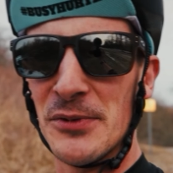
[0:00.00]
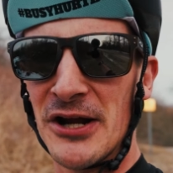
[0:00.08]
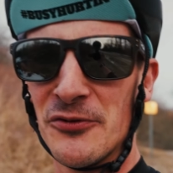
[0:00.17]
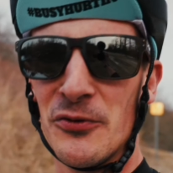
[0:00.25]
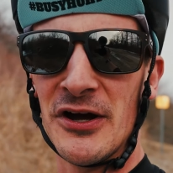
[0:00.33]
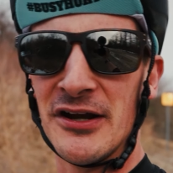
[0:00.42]

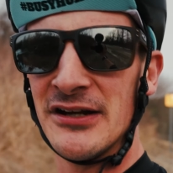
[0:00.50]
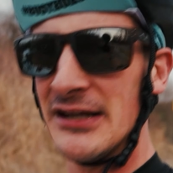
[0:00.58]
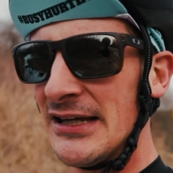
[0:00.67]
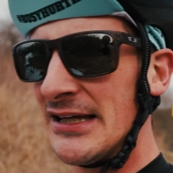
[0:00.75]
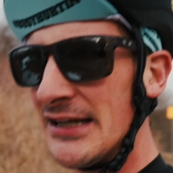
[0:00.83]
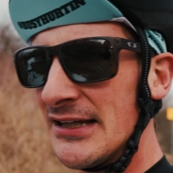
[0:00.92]
matter what.
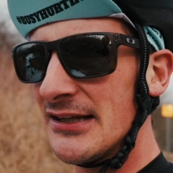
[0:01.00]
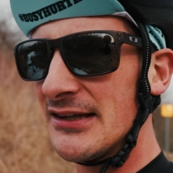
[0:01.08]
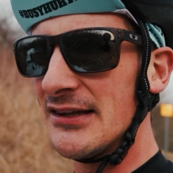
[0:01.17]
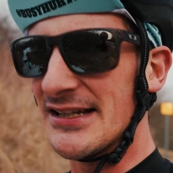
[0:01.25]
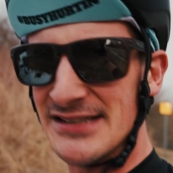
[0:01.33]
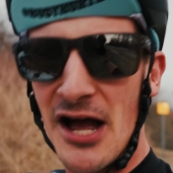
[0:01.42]

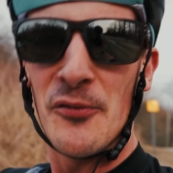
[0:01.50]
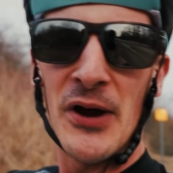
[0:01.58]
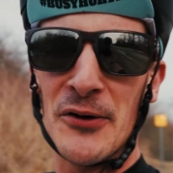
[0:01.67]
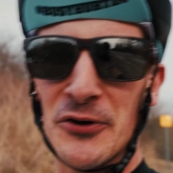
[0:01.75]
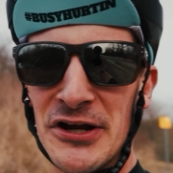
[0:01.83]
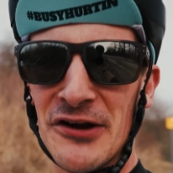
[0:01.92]
That's not
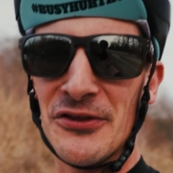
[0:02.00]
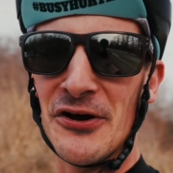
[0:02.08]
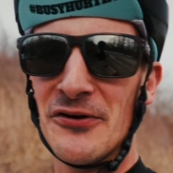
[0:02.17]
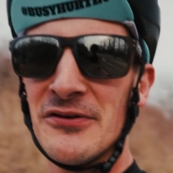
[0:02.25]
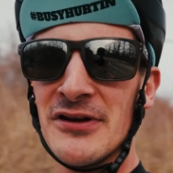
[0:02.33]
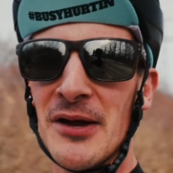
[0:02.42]
why we're here
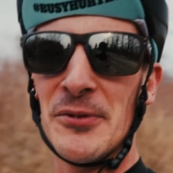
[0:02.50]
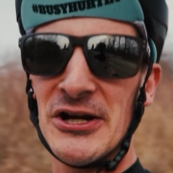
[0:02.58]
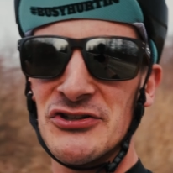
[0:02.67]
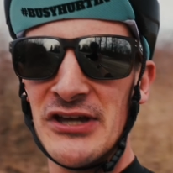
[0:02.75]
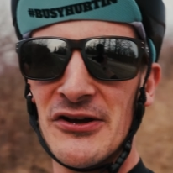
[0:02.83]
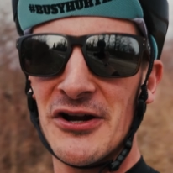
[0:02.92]
though. I'm
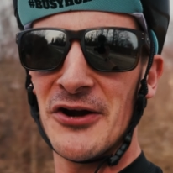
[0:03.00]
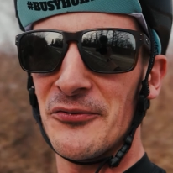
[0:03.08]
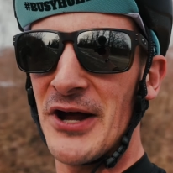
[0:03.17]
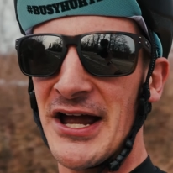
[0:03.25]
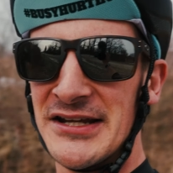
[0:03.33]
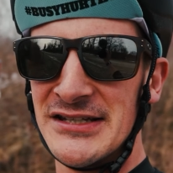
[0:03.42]
actually out on a
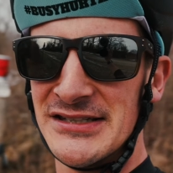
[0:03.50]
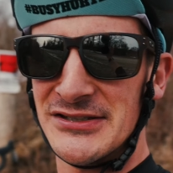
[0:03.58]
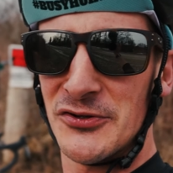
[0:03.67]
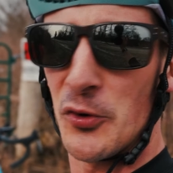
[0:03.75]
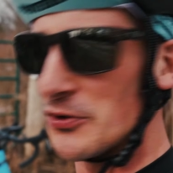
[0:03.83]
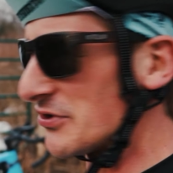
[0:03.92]
ride because it's
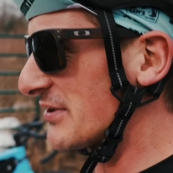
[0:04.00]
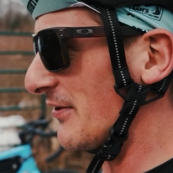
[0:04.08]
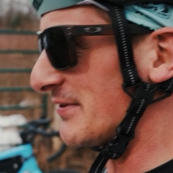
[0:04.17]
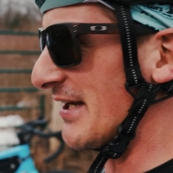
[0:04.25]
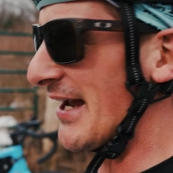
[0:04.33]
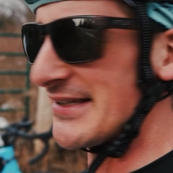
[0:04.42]
gorgeous
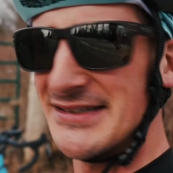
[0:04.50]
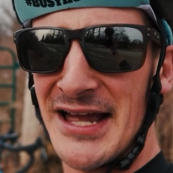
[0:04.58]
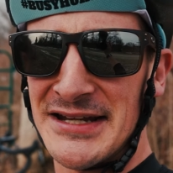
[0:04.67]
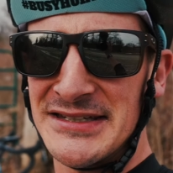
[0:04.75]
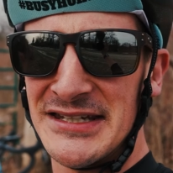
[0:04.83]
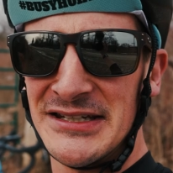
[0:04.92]
outside. It's
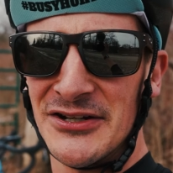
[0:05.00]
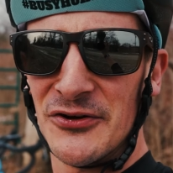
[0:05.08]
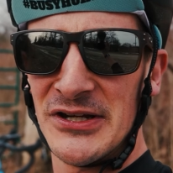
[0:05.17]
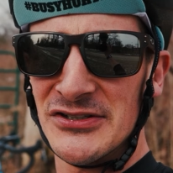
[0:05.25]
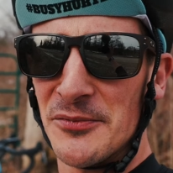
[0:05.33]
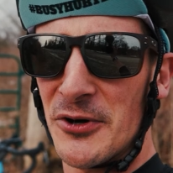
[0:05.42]
19
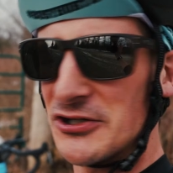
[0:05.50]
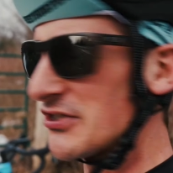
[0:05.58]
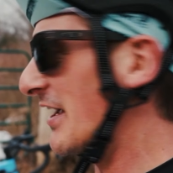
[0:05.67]
degrees on March